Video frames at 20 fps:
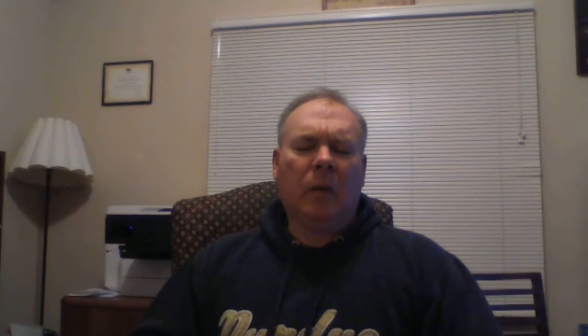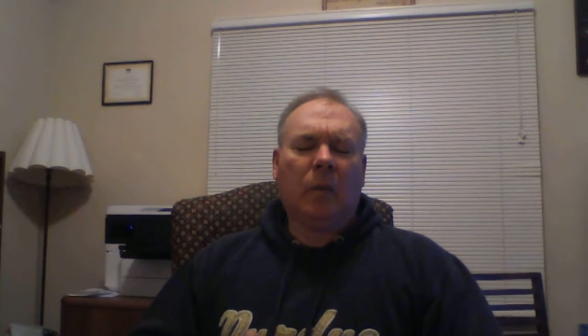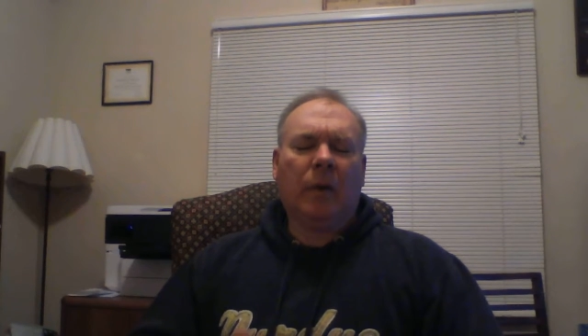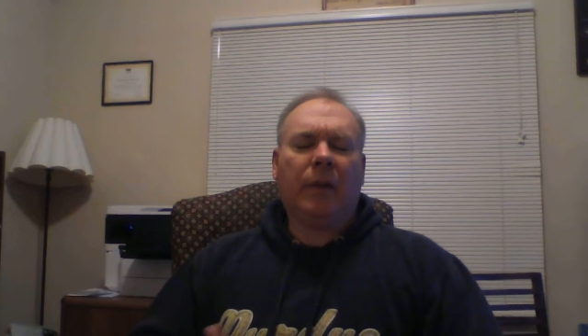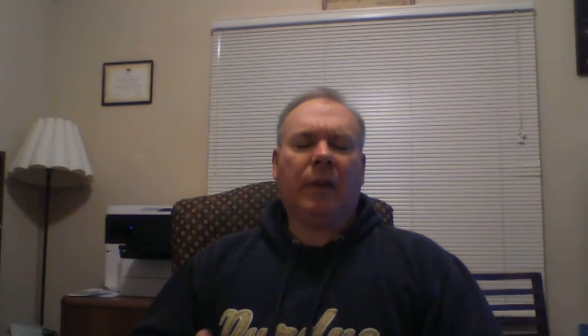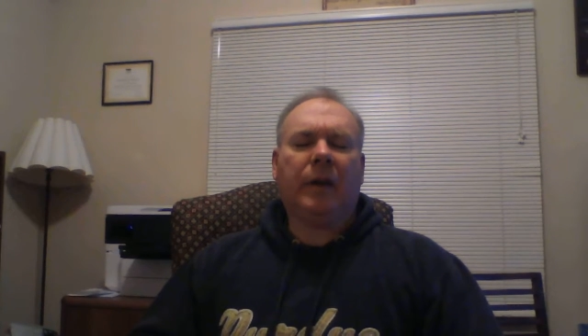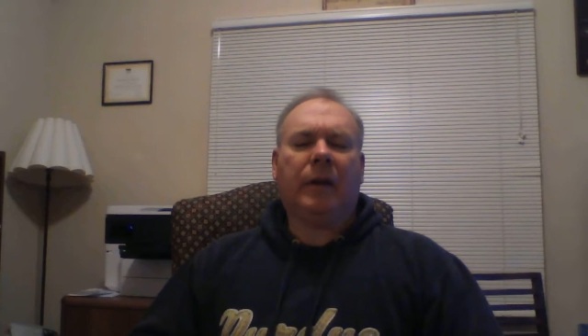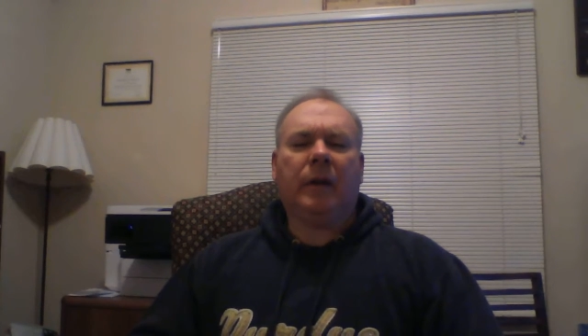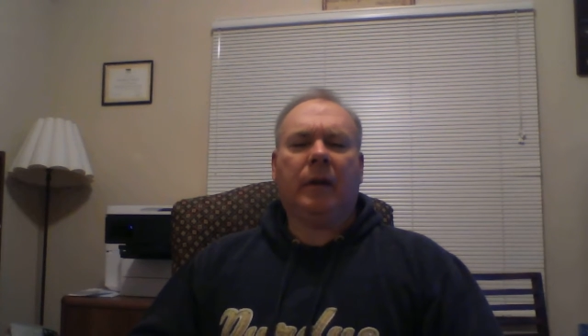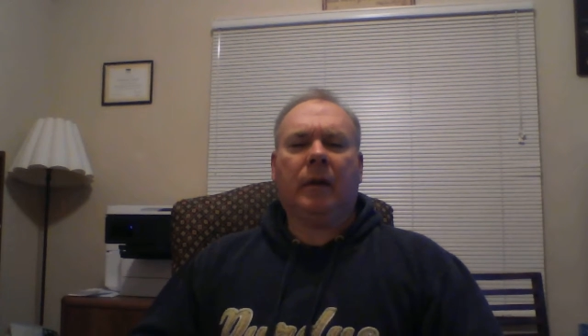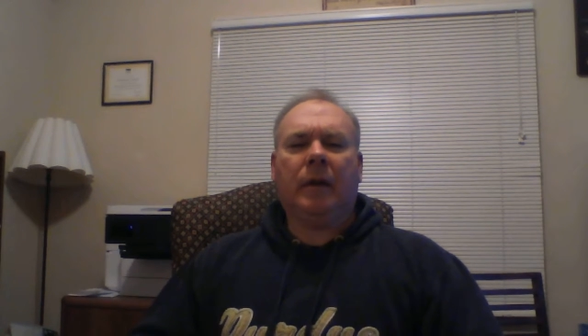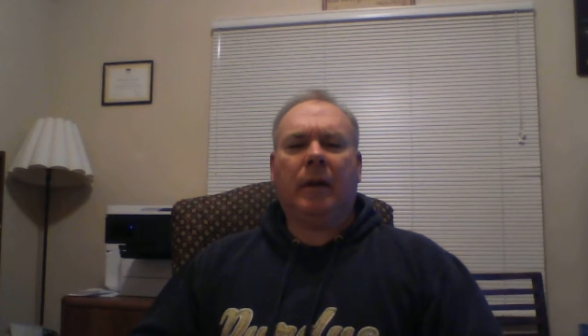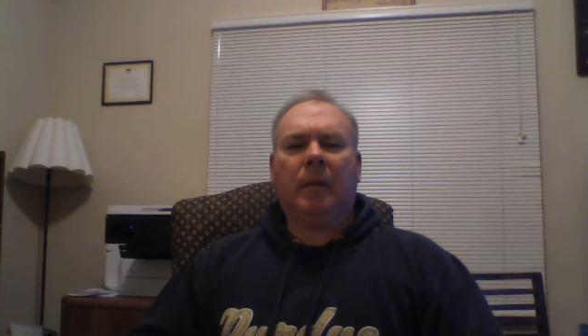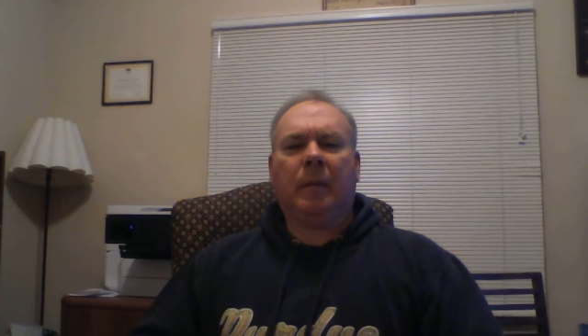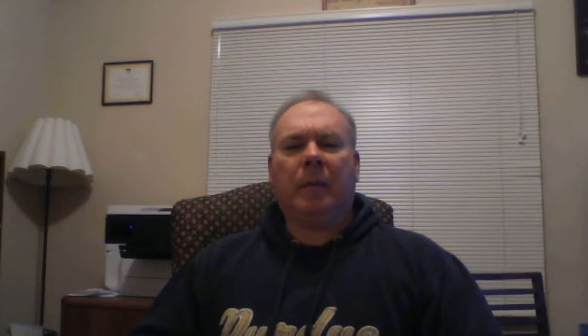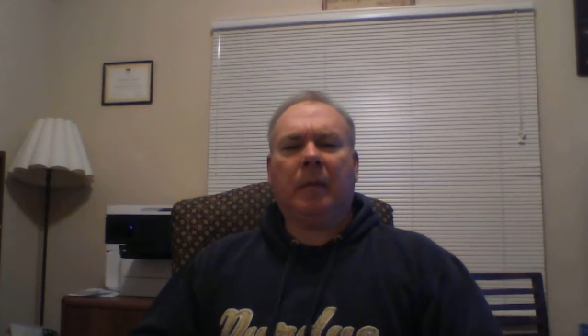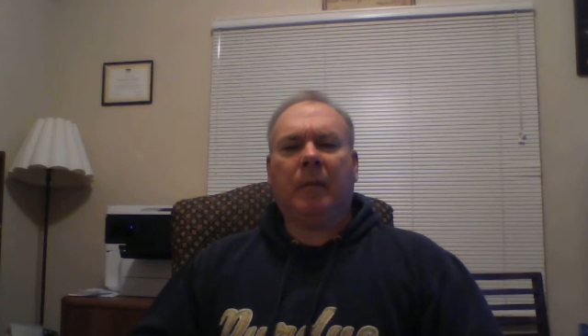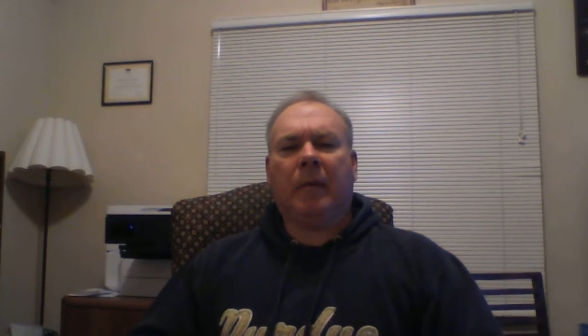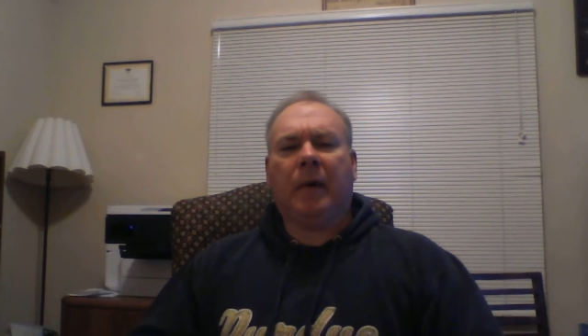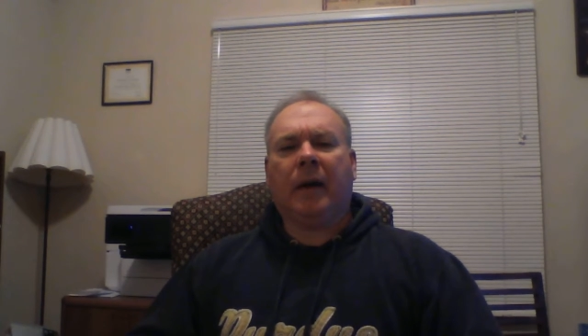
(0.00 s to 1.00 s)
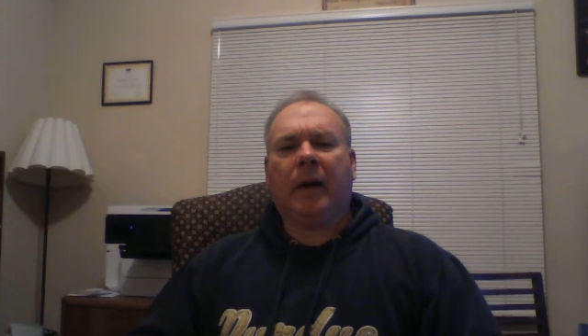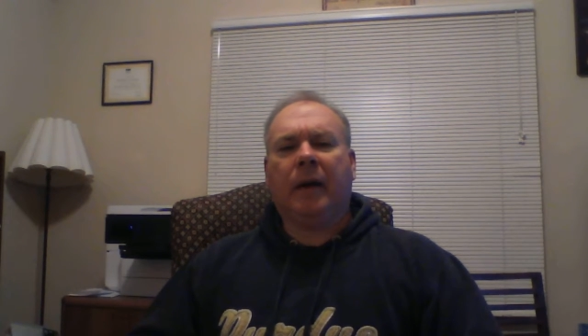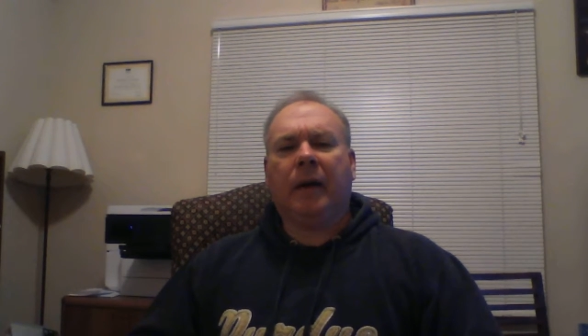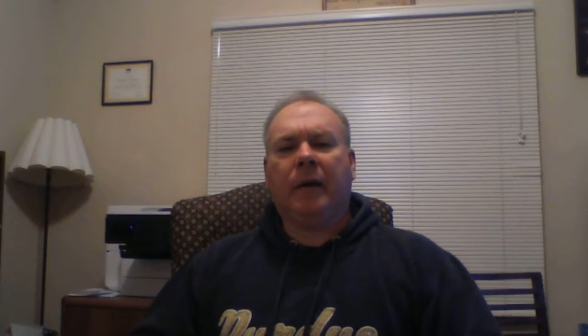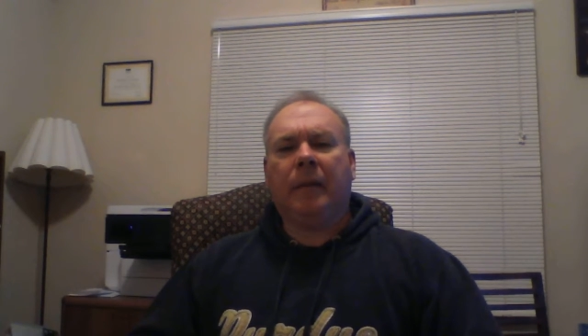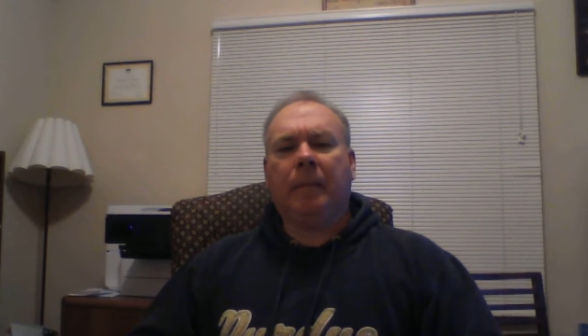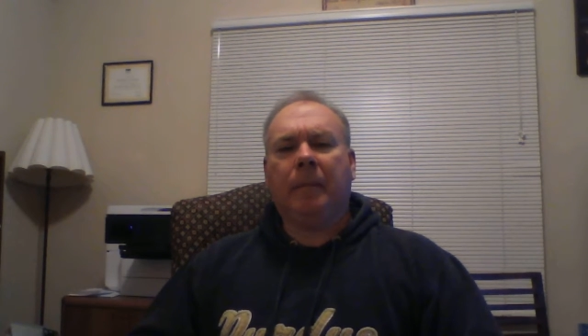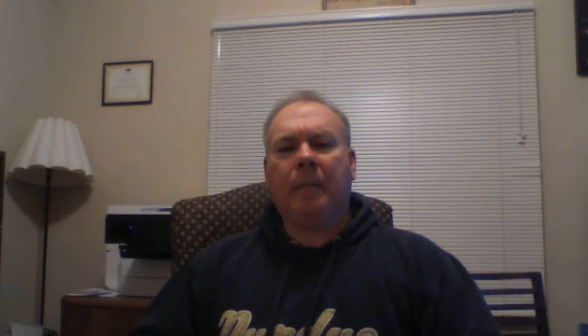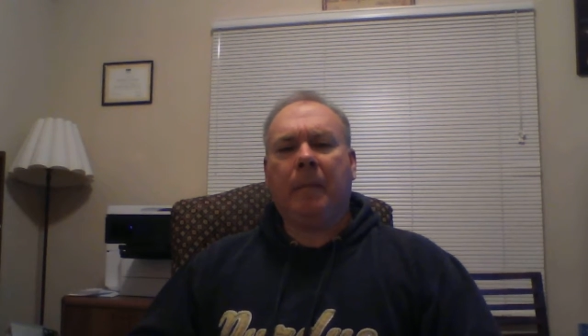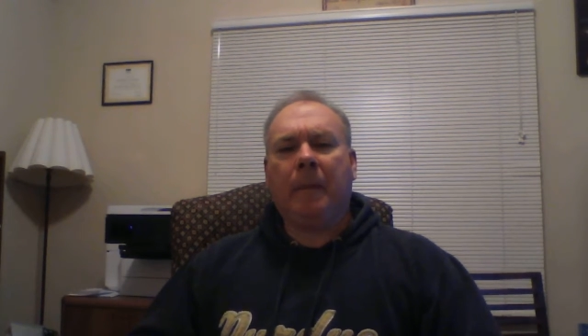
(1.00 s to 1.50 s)
One thing to keep in
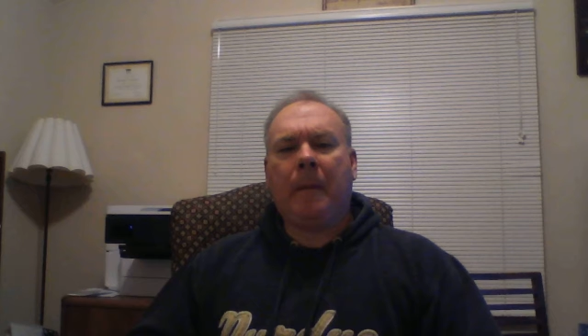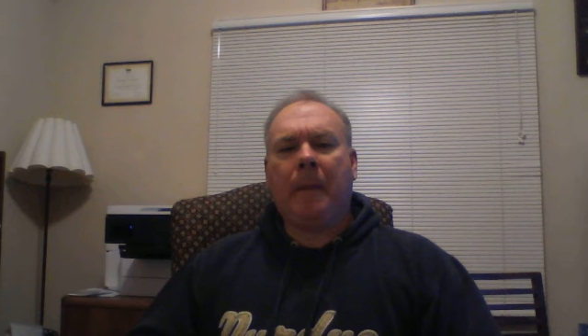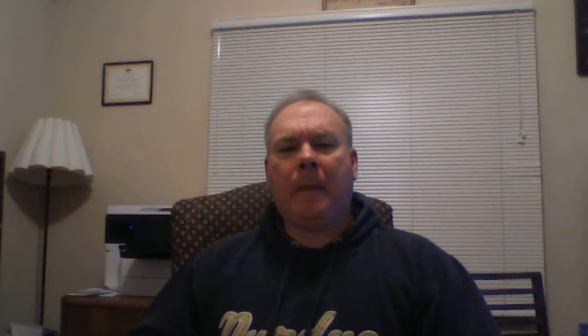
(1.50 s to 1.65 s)
mind